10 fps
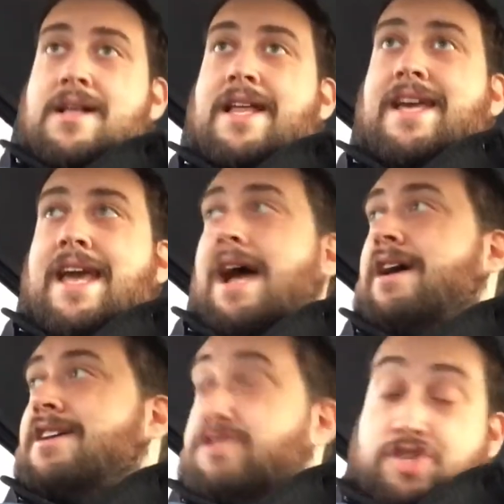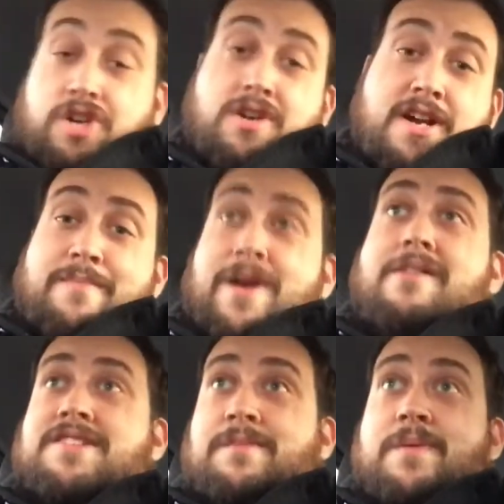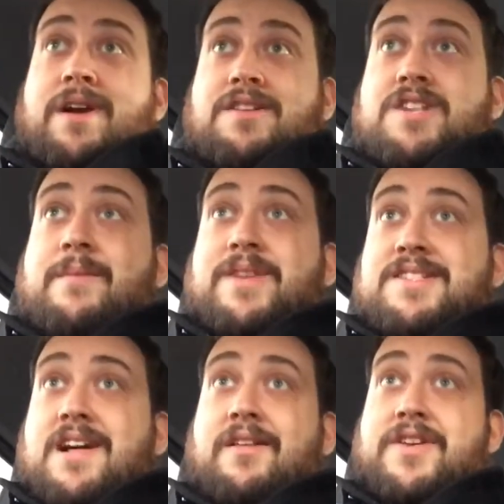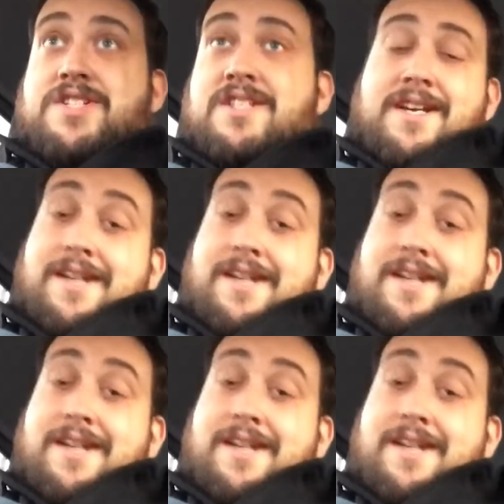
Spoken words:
Like, sure, it'd be awesome to be on Japanese television.